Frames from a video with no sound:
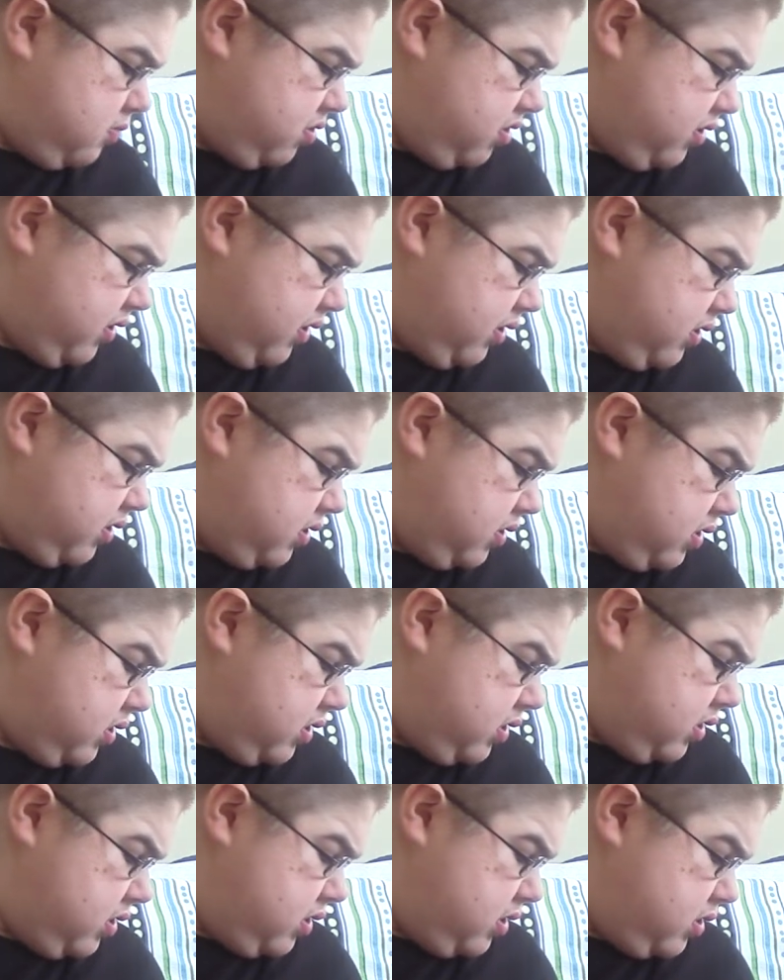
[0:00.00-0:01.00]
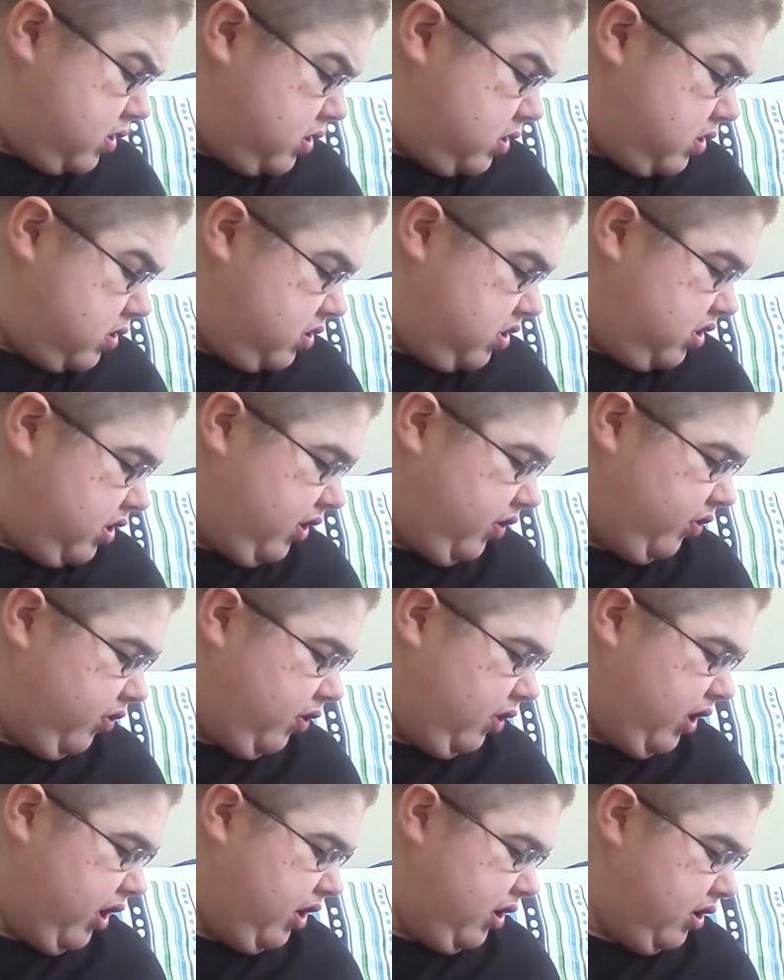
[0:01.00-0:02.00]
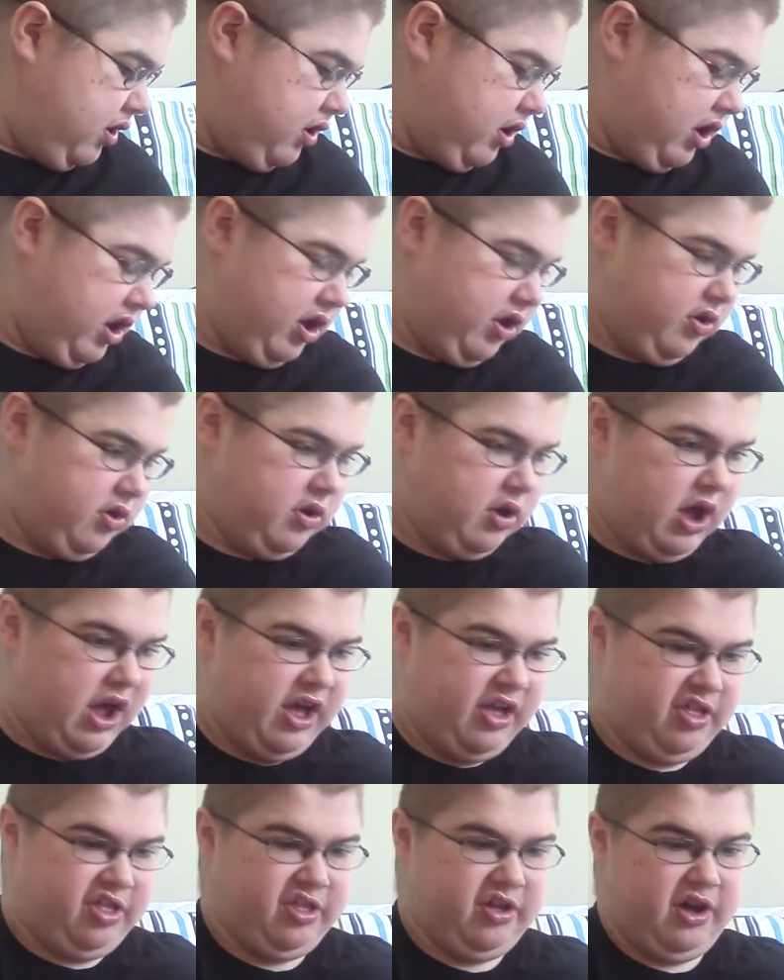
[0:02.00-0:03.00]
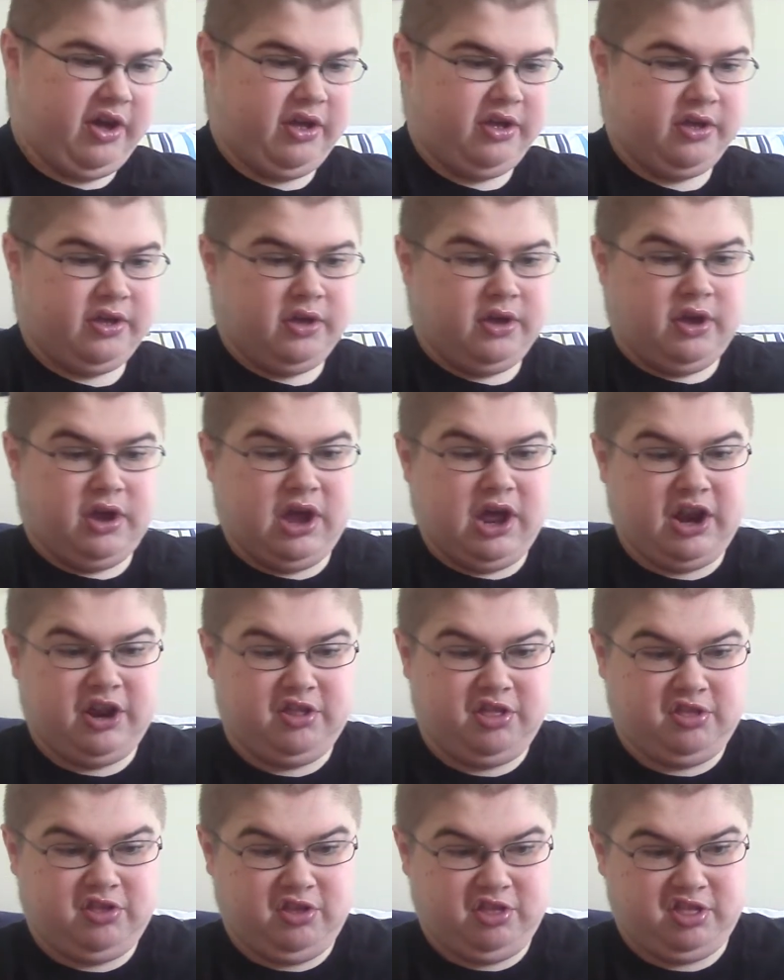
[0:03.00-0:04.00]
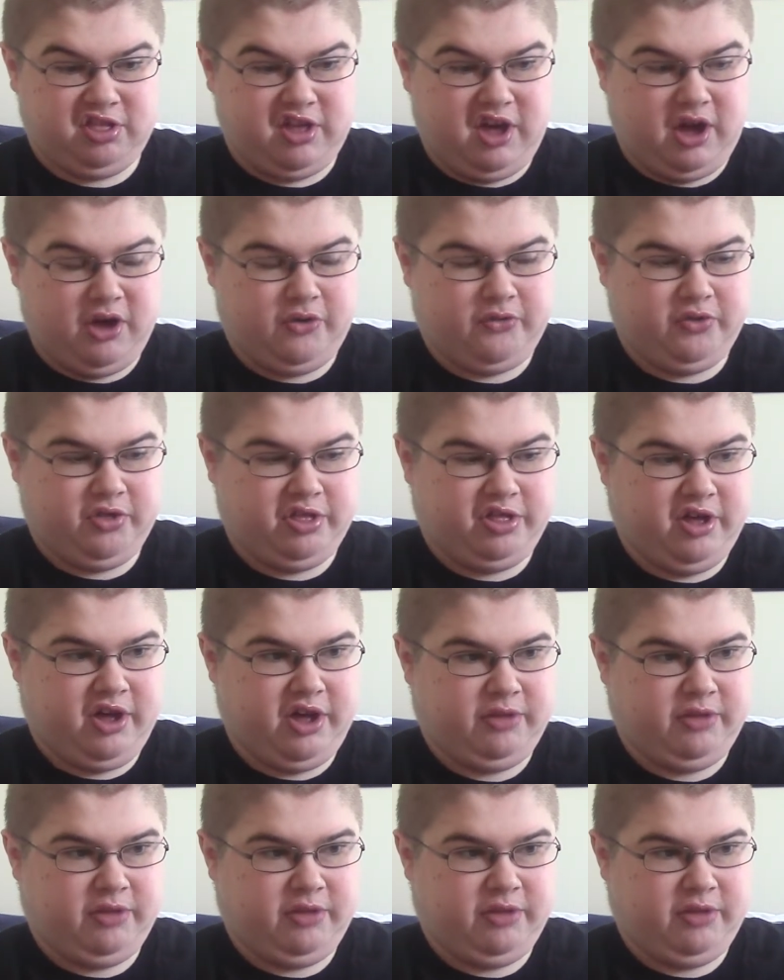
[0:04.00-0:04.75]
So, so there ain't as it just sounds